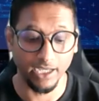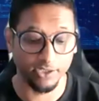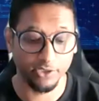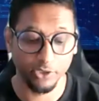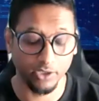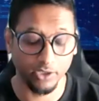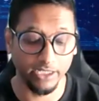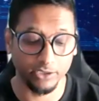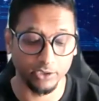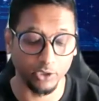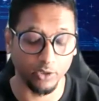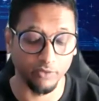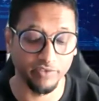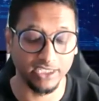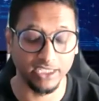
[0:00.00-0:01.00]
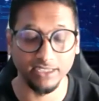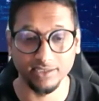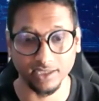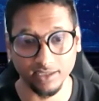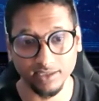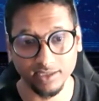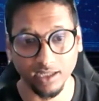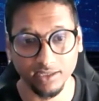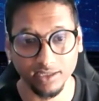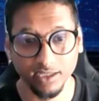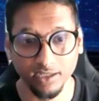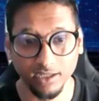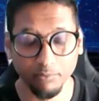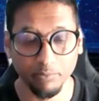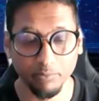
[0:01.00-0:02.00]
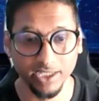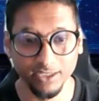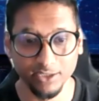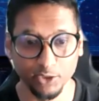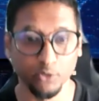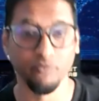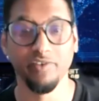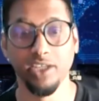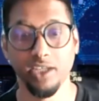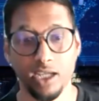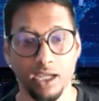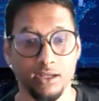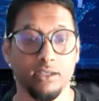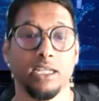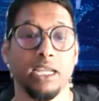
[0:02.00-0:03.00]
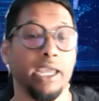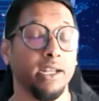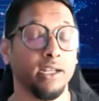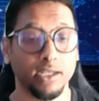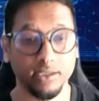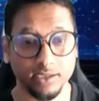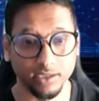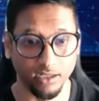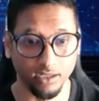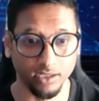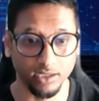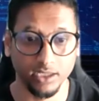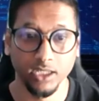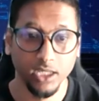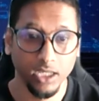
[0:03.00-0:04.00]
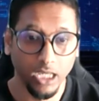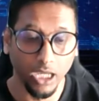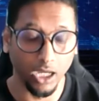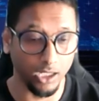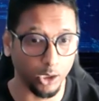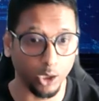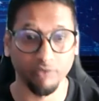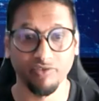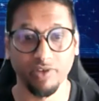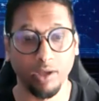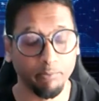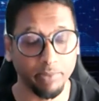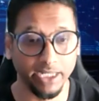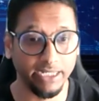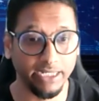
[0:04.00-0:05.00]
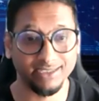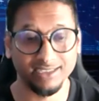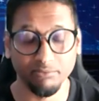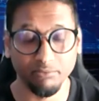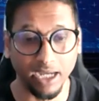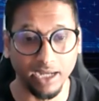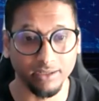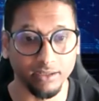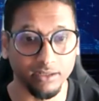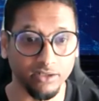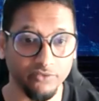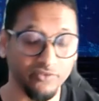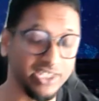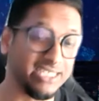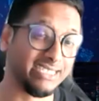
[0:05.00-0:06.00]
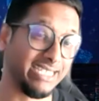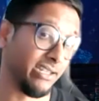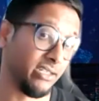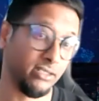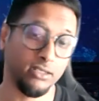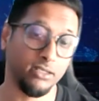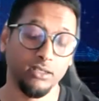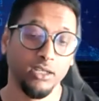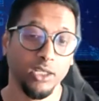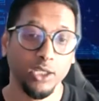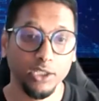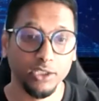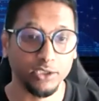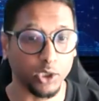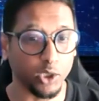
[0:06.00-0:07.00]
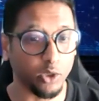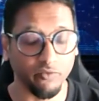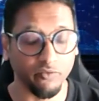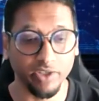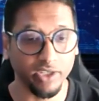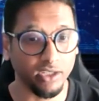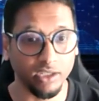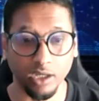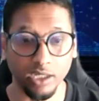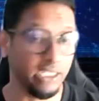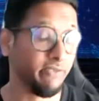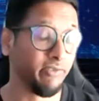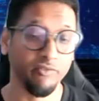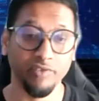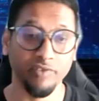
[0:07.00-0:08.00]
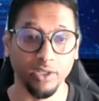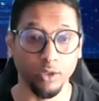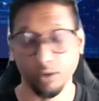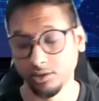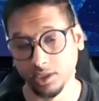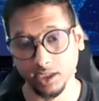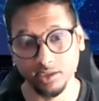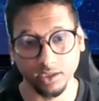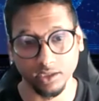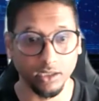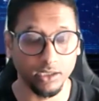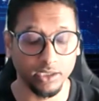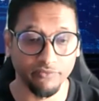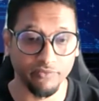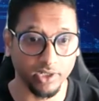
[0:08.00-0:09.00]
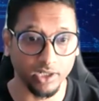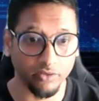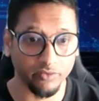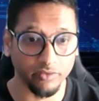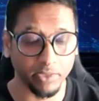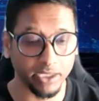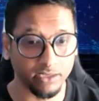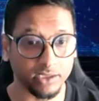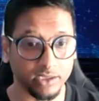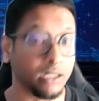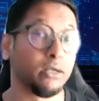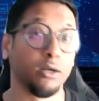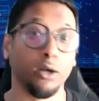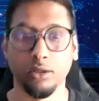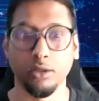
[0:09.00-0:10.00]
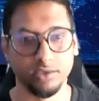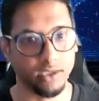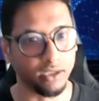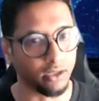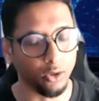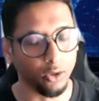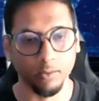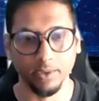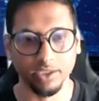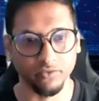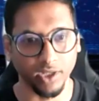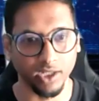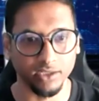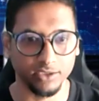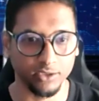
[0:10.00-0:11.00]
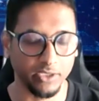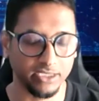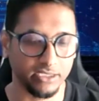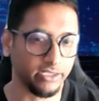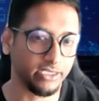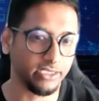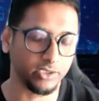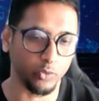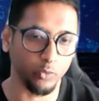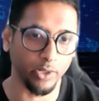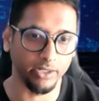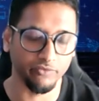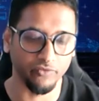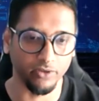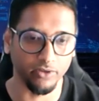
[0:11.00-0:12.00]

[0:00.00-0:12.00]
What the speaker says: surely. So obviously it's a consulting company, so we kind of consult a lot of companies, doesn't matter which sector. So we also consult different governments across the globe as well. So it's quite of